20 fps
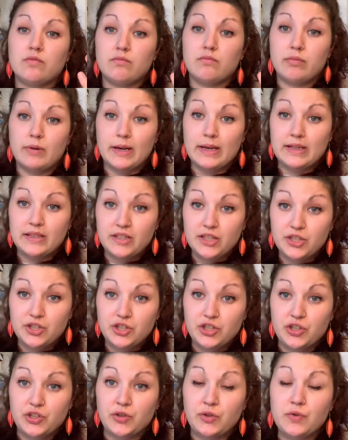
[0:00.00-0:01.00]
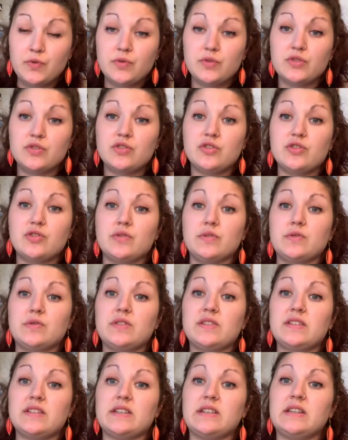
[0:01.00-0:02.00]
brain tissue to
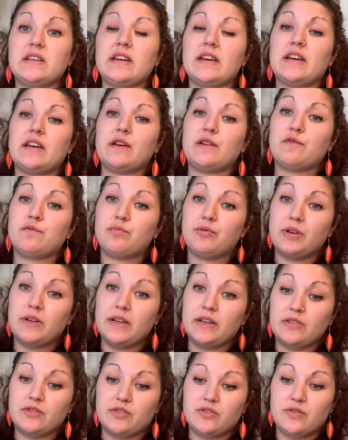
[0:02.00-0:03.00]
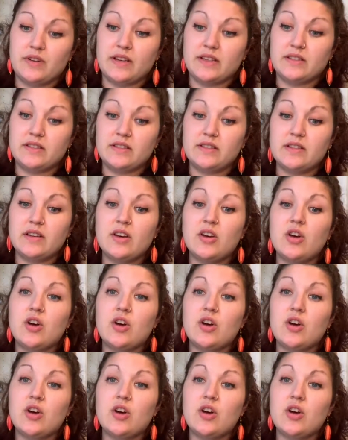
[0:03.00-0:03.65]
see if prenatal stress